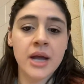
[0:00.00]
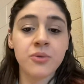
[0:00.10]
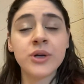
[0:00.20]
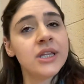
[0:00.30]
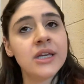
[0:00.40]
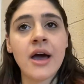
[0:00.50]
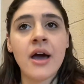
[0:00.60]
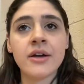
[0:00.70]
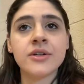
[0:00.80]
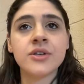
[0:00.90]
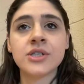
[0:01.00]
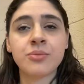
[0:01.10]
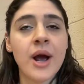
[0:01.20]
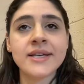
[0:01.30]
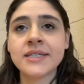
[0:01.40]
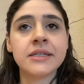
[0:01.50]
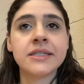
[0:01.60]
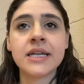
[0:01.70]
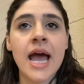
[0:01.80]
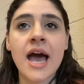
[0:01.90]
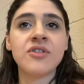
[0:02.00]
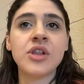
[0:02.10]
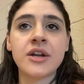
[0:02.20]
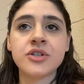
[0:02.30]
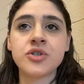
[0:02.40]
I really surprisingly didn't have a lot of